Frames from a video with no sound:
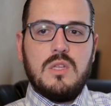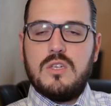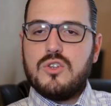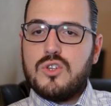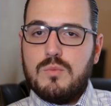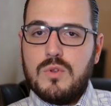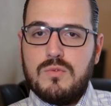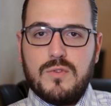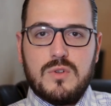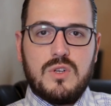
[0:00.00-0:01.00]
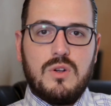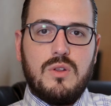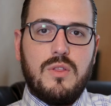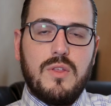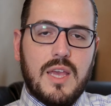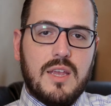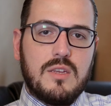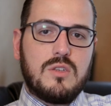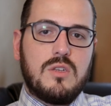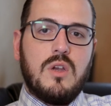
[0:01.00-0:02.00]
distribute for certain
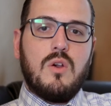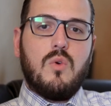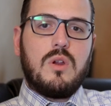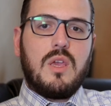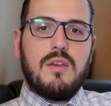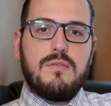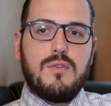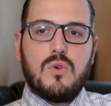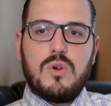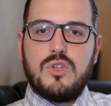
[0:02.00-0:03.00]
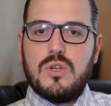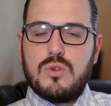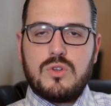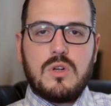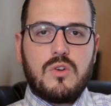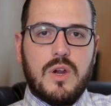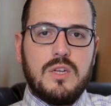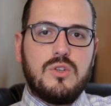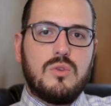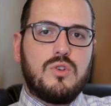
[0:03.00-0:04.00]
things or give your children and
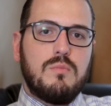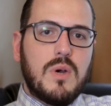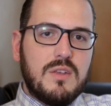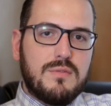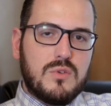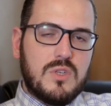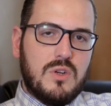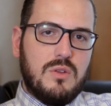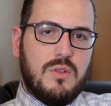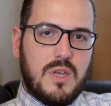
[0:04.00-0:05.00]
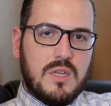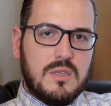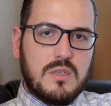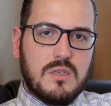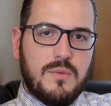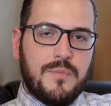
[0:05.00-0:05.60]
grandchildren money for certain things.